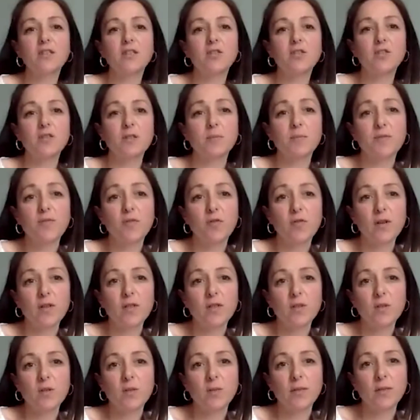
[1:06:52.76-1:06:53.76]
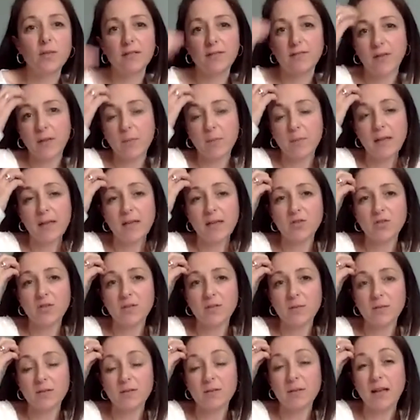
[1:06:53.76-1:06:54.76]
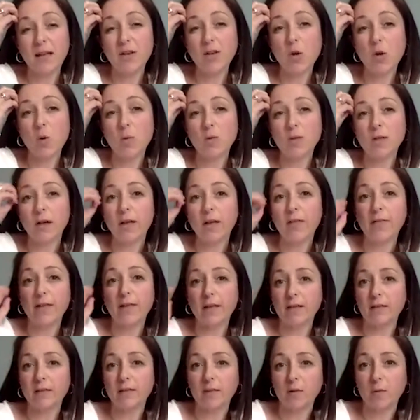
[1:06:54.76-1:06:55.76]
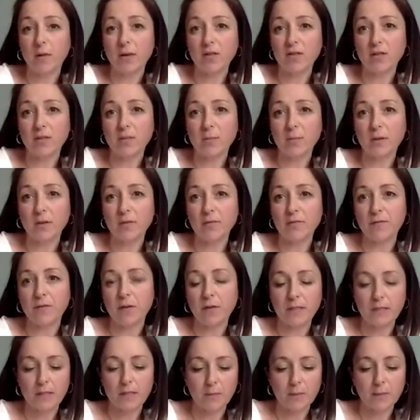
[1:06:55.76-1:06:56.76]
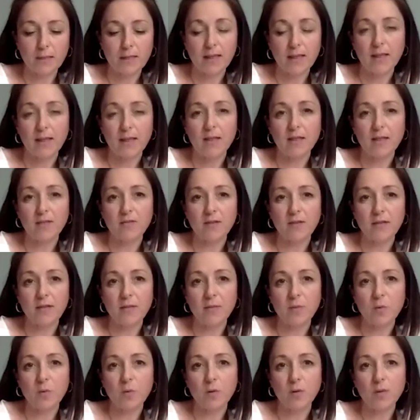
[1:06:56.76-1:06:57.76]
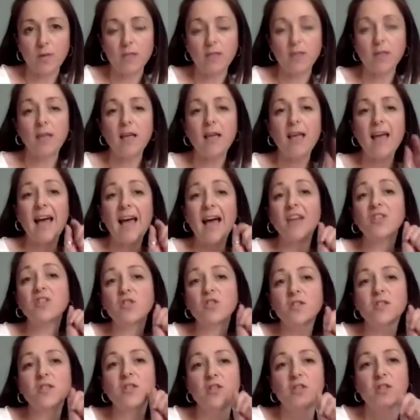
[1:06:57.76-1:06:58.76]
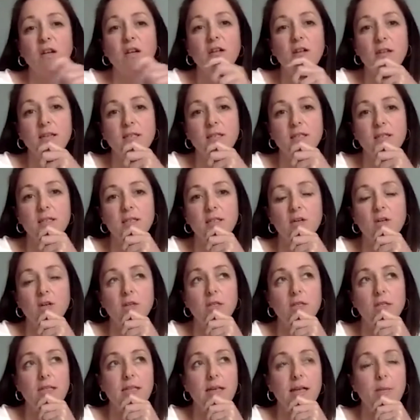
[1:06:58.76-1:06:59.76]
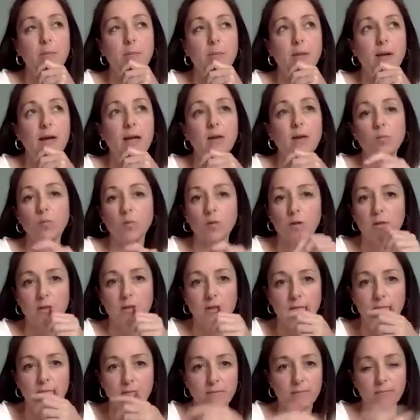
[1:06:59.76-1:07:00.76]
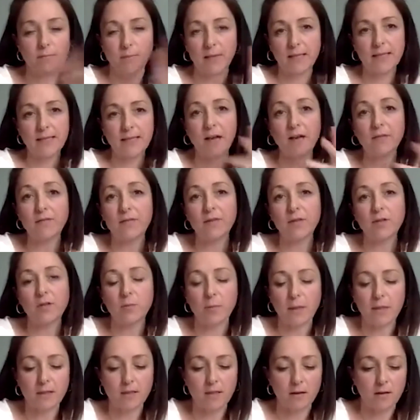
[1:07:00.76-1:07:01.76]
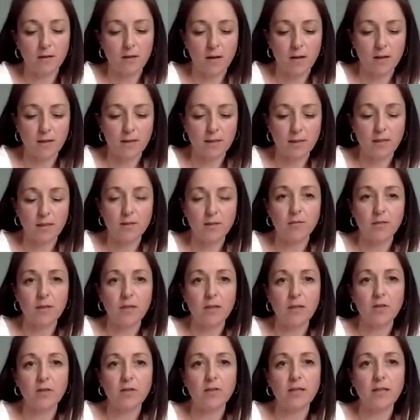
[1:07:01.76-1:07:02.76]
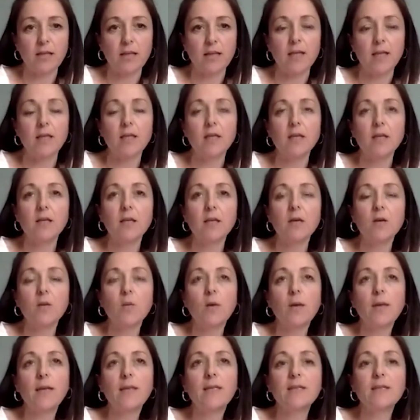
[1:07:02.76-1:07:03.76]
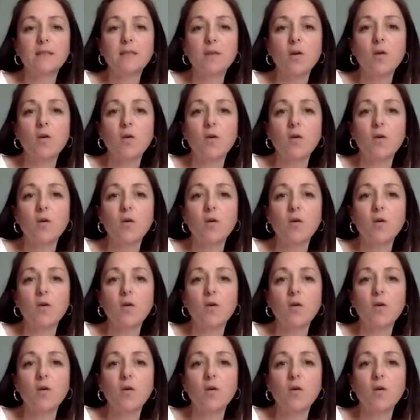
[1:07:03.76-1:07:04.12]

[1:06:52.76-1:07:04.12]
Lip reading: just before I do, Louise, if I may just note on the question about funding, because I think it's really important. And just to share lessons learned, I worked myself in humanitarian contexts for years, and what I saw